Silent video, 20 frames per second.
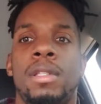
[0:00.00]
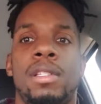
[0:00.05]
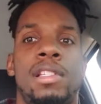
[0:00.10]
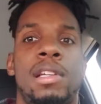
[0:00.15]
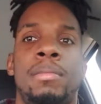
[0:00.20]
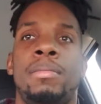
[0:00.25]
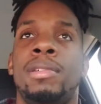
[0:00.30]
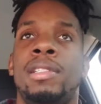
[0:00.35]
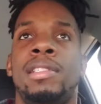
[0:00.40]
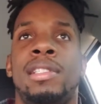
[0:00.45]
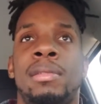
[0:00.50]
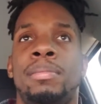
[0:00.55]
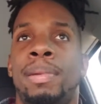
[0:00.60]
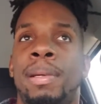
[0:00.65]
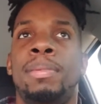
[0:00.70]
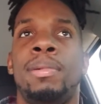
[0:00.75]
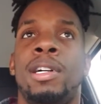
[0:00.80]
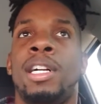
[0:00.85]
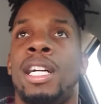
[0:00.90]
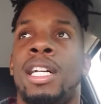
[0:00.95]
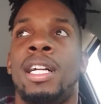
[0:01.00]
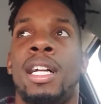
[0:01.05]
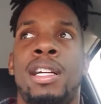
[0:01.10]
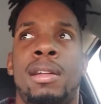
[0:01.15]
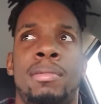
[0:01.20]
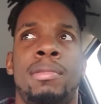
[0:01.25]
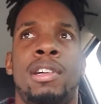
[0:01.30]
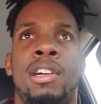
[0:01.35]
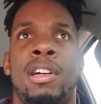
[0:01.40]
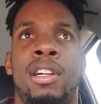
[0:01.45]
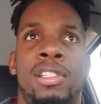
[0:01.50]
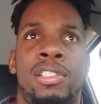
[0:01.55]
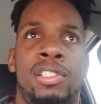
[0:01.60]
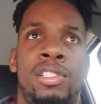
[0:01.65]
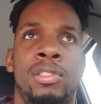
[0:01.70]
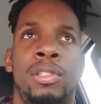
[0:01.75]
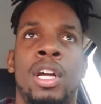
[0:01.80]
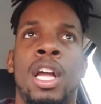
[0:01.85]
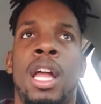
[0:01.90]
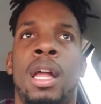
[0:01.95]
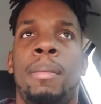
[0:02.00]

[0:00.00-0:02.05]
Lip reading: Some people are going to come across you.